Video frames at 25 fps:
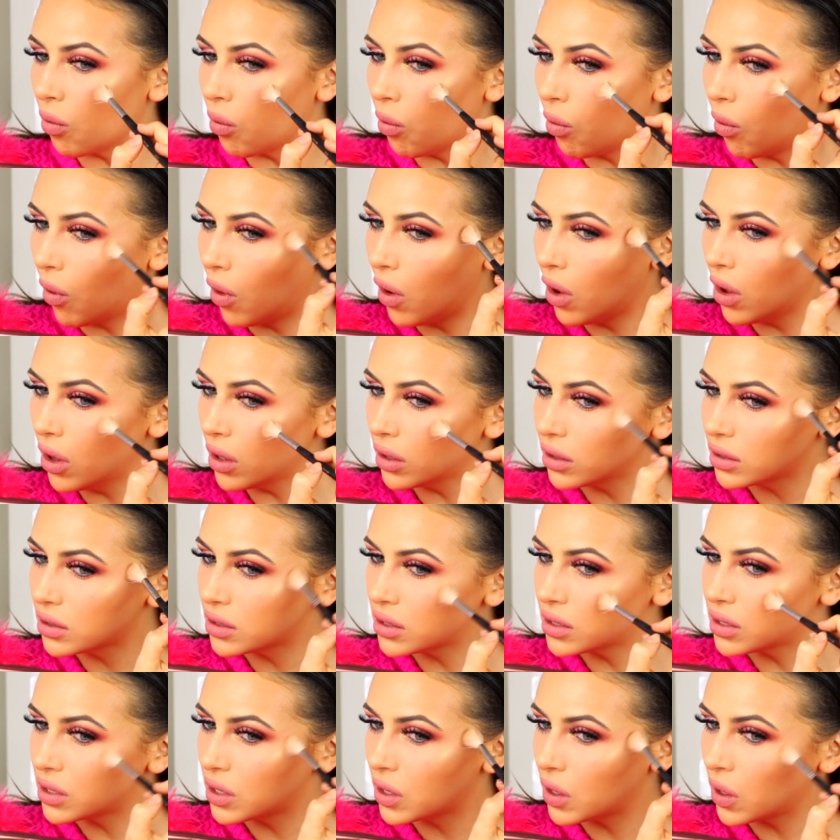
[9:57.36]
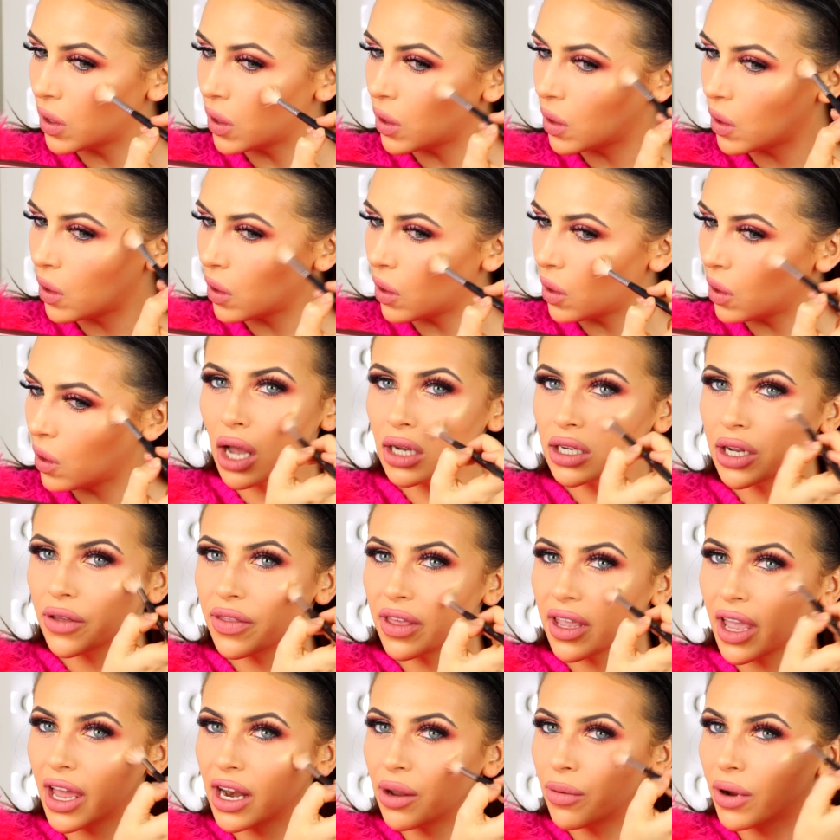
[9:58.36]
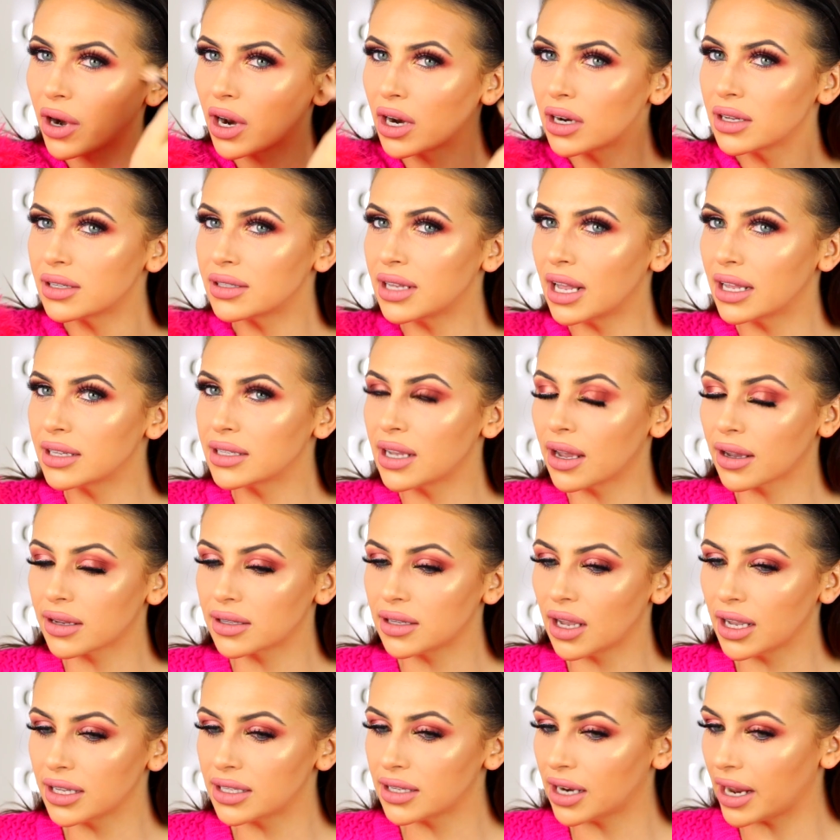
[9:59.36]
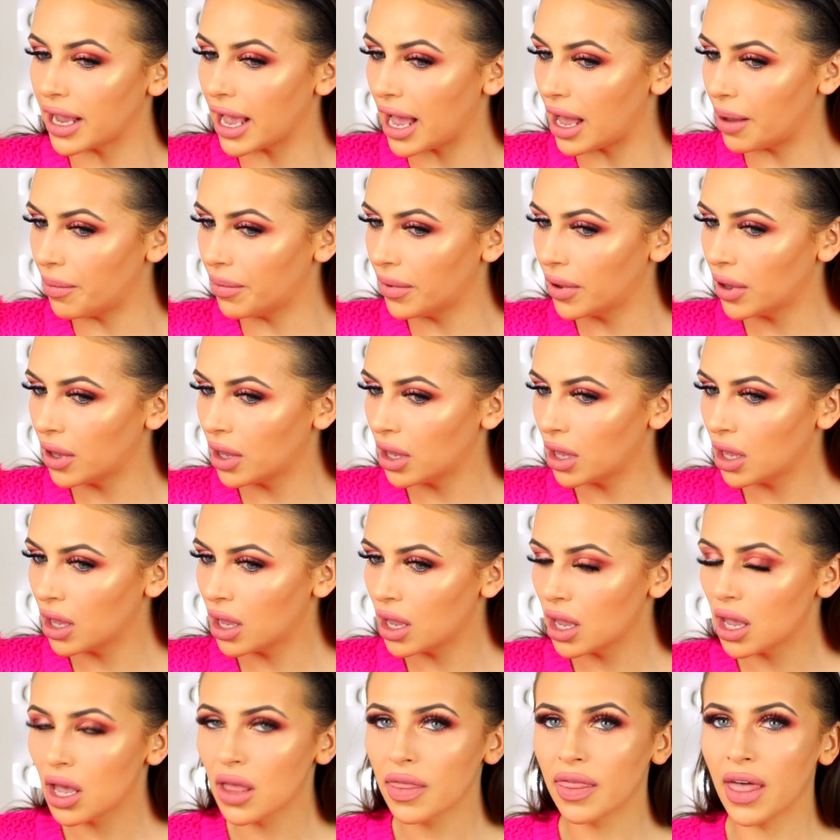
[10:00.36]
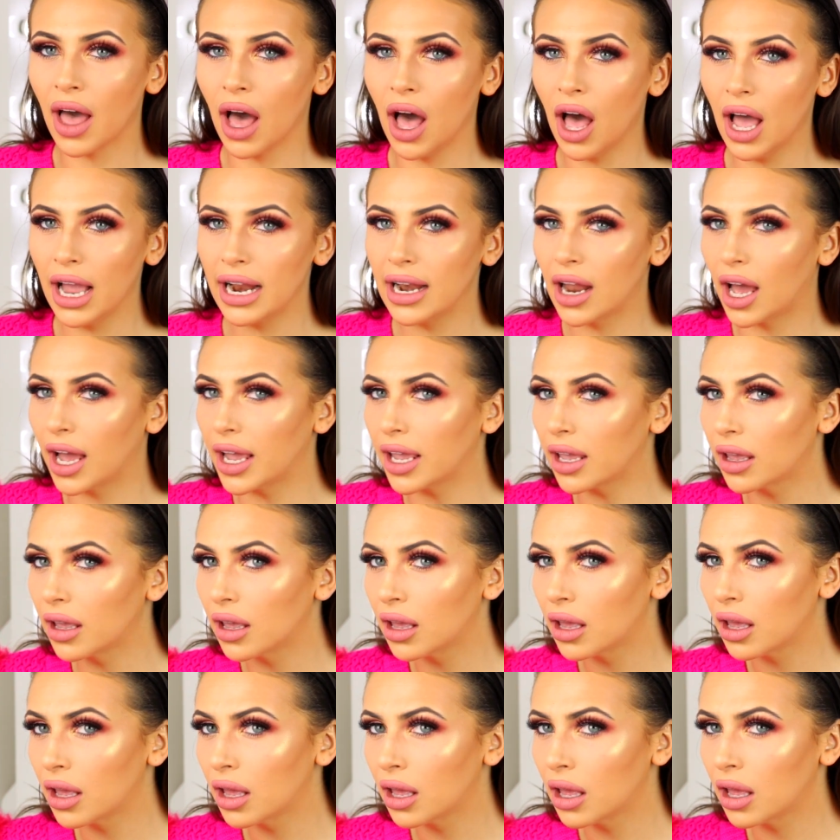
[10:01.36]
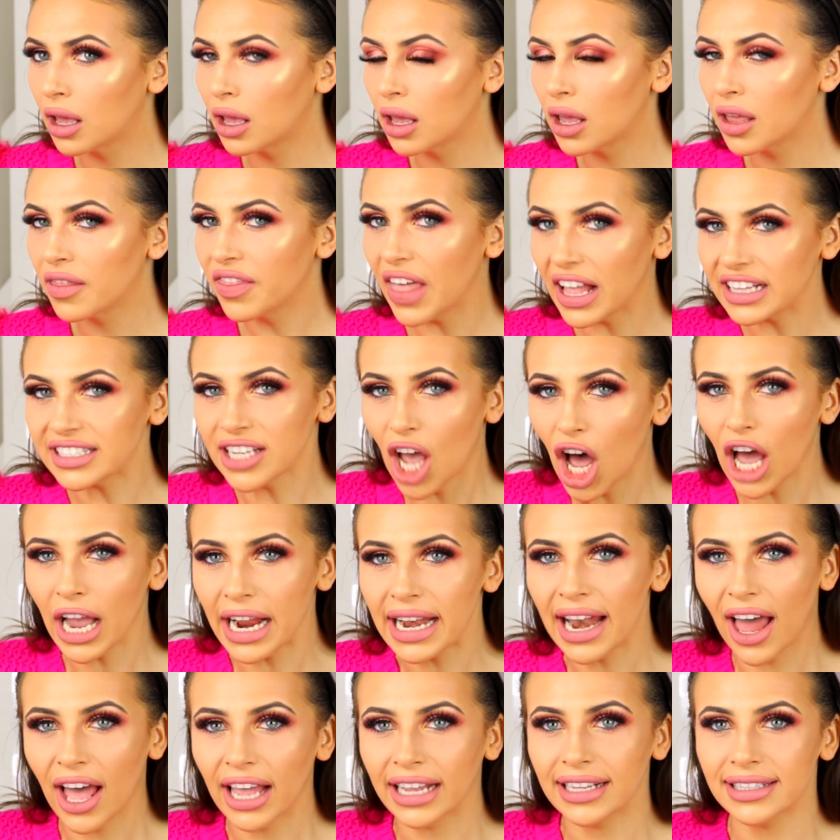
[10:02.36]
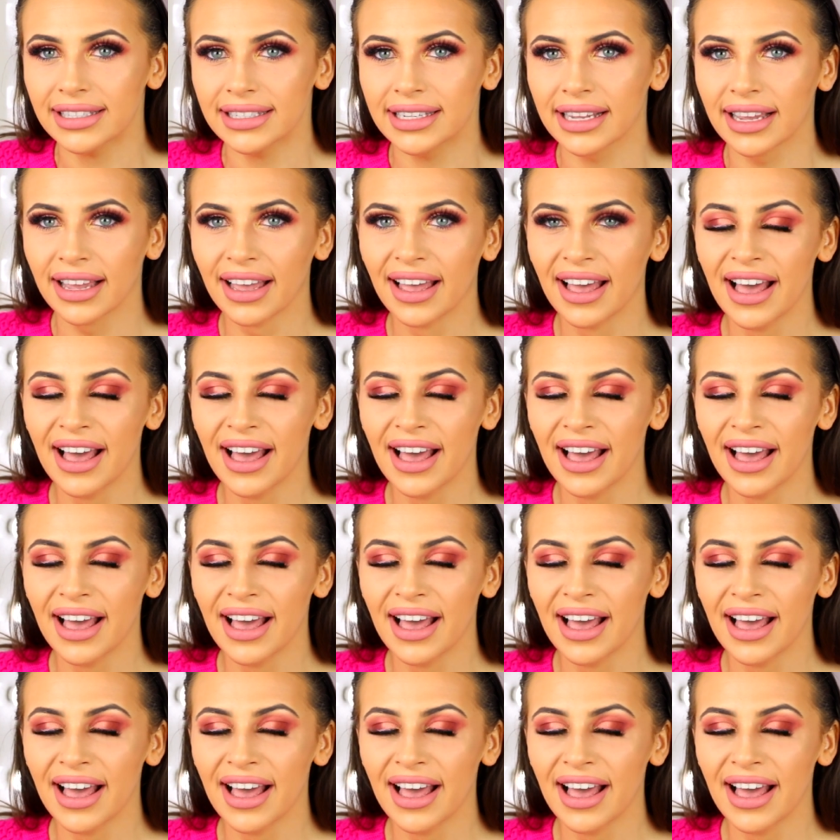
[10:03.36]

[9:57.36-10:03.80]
What? I don't think anyone understands how excited I am. That highlight. That highlight!